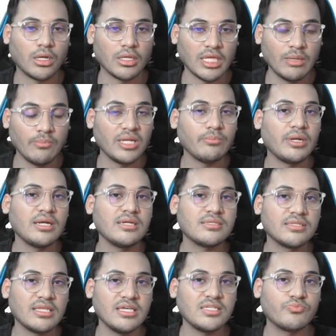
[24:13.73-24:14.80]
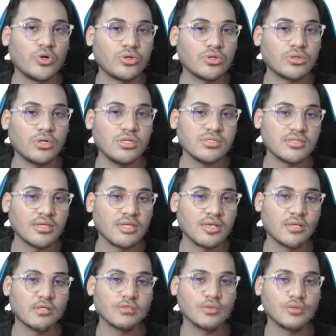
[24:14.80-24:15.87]
implements these protocols.
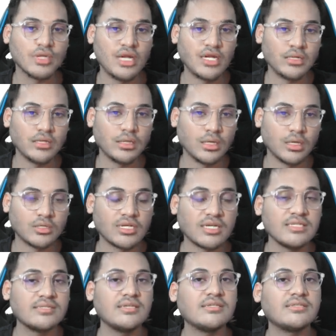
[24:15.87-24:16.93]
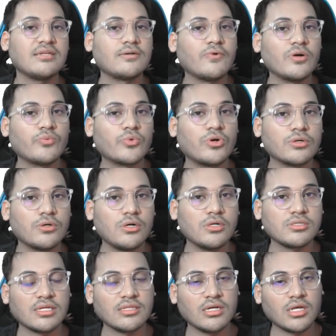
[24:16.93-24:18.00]
So it runs these network
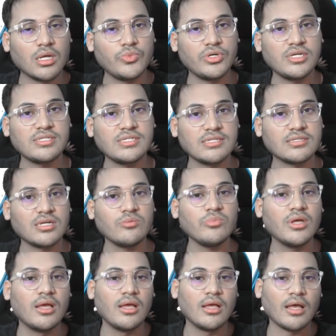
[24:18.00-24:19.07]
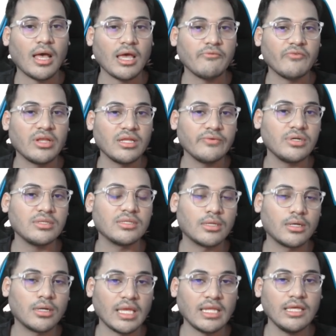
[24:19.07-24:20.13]
protocols in the computer system. And whenever
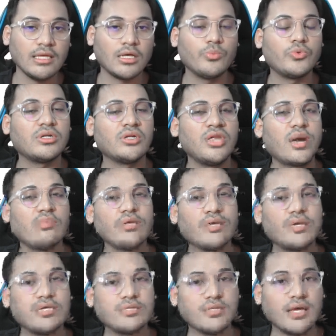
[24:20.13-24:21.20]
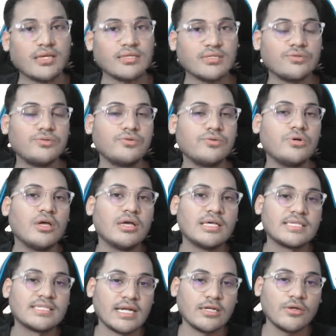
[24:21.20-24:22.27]
any computer application has to
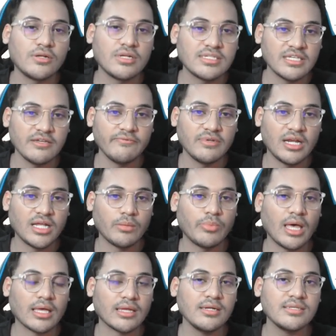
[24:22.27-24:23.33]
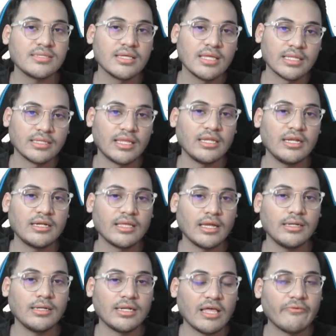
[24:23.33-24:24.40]
send or receive data packets, then it
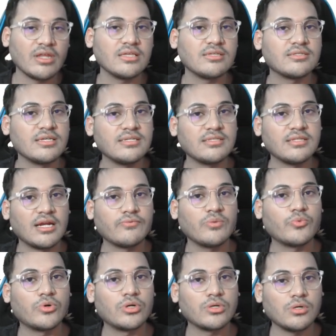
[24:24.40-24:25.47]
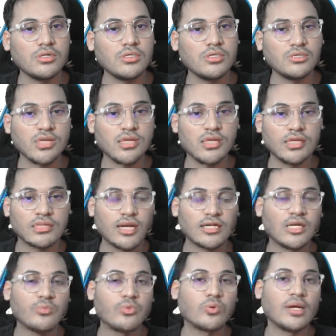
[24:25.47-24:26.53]
can leverage these network protocols that
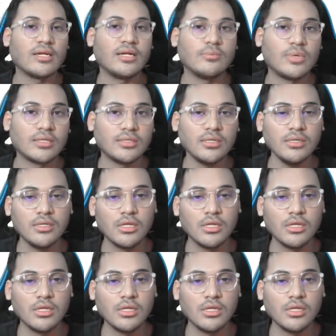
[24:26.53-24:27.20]
are provided by the